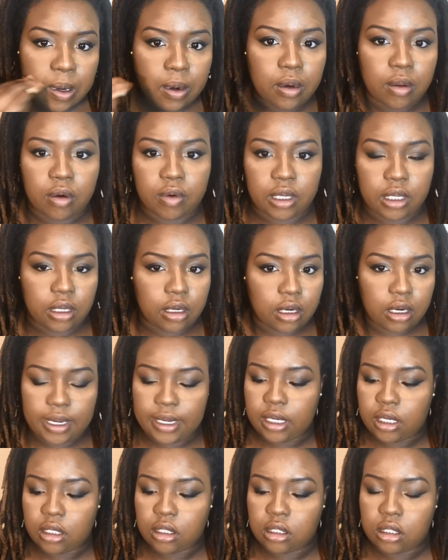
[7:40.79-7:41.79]
And I love this
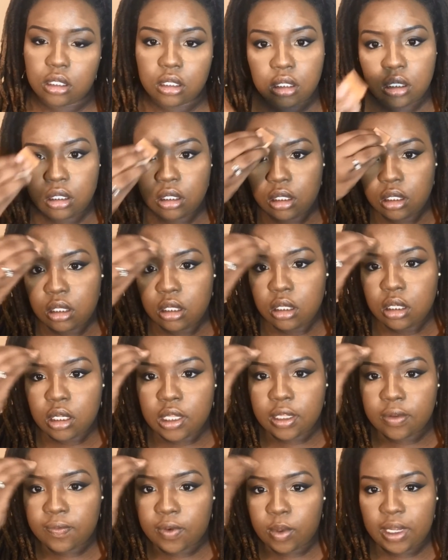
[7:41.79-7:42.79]
color because it blends out
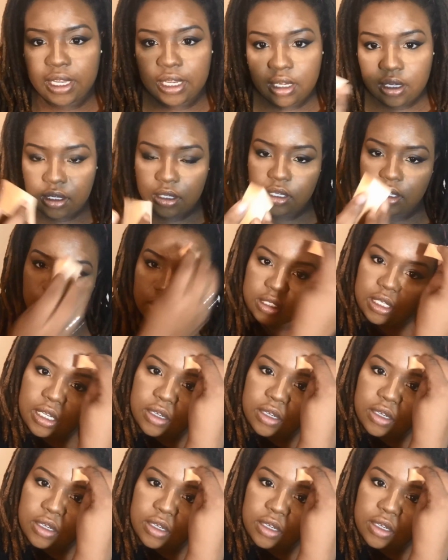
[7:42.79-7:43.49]
so naturally.